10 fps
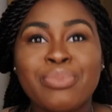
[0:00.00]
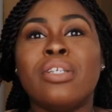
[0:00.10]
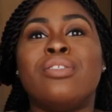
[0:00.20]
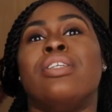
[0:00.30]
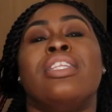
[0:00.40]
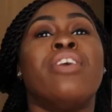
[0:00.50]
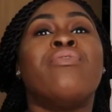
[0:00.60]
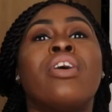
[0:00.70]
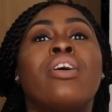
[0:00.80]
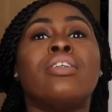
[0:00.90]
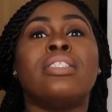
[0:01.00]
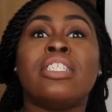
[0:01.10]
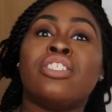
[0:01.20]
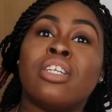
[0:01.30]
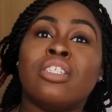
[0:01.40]
so the different
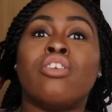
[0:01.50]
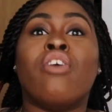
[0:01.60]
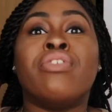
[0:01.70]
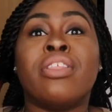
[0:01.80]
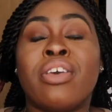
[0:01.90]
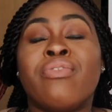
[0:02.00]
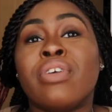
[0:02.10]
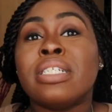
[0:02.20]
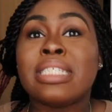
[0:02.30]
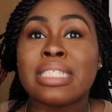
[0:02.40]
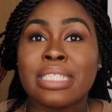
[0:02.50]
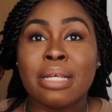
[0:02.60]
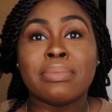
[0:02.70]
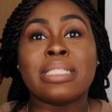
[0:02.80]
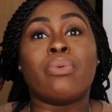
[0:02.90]
conditions of the different
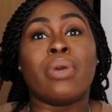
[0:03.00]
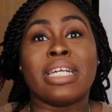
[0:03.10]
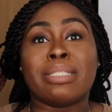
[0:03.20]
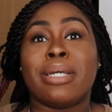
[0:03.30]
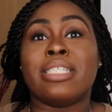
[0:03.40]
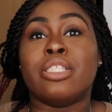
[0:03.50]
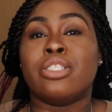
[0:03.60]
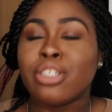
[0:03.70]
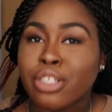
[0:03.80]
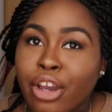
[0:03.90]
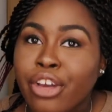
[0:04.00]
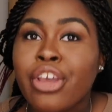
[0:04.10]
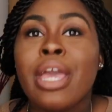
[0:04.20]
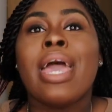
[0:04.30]
systems that we're expected to know,